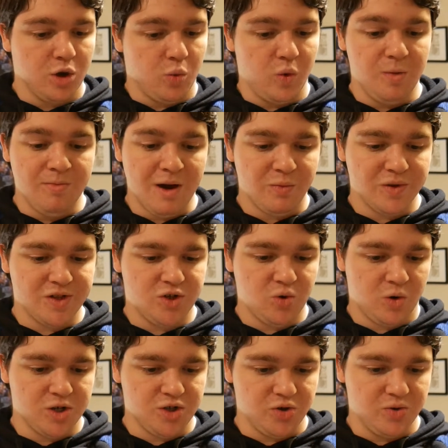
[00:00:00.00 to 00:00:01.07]
We met with
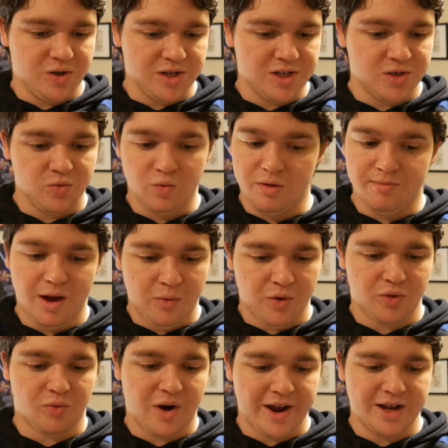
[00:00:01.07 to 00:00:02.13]
George Lucas, we met
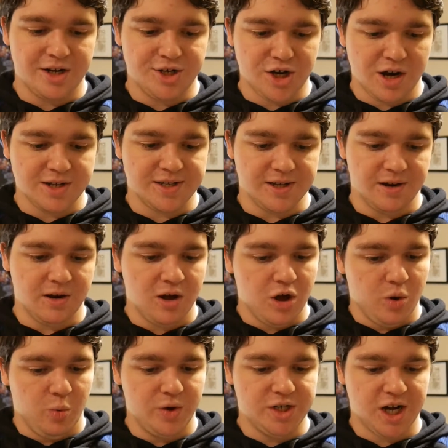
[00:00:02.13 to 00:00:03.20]
with Rian Johnson,
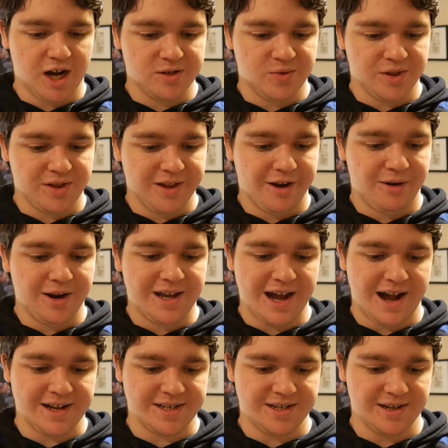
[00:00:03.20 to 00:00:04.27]
we talked with Larry
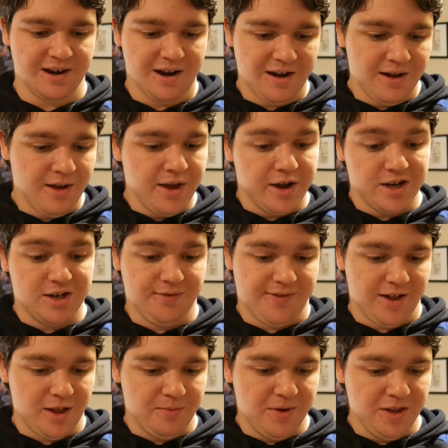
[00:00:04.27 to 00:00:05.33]
Kasdan.
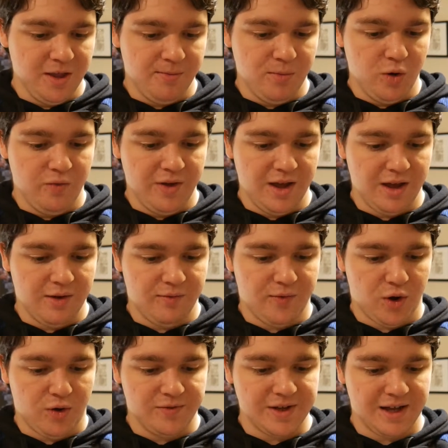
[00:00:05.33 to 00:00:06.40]
Developing the movie
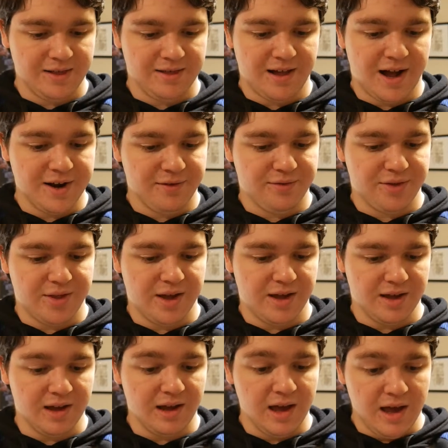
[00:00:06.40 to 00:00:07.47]
involved a lot of
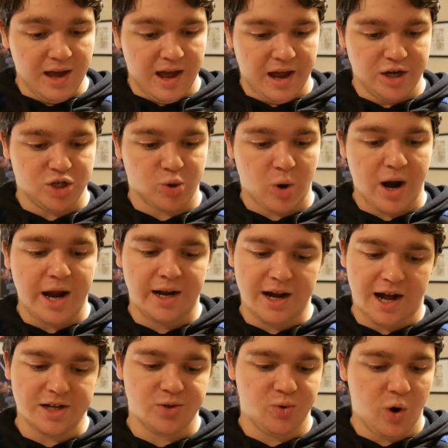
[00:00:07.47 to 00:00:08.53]
thinking and trying
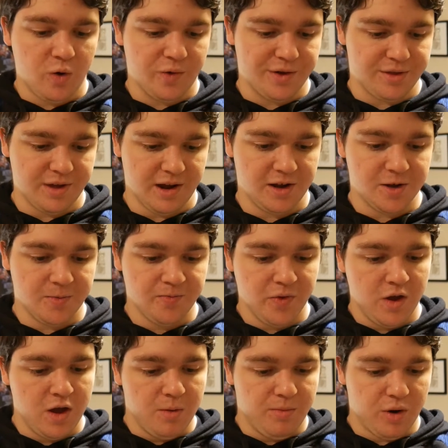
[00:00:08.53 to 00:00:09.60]
not to overthink,
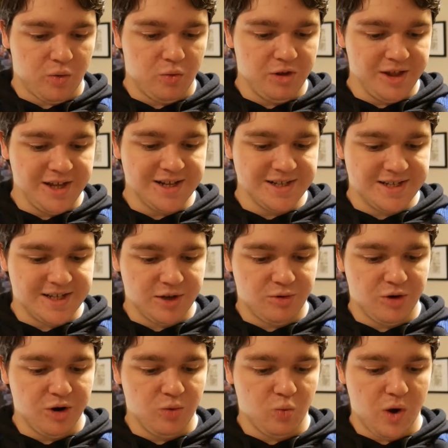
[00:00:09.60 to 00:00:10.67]
but really
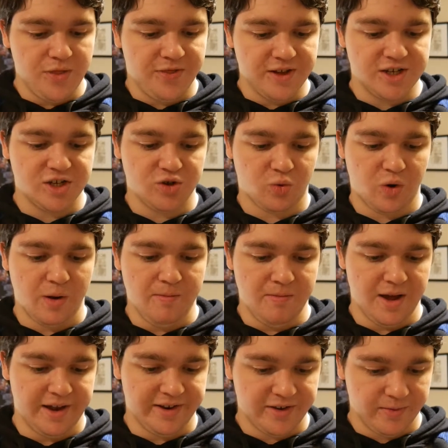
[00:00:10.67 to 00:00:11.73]
considering what this story
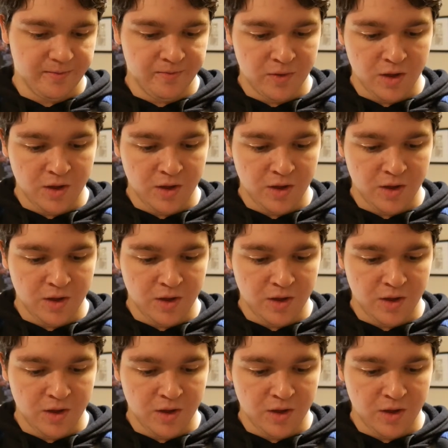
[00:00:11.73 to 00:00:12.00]
meant.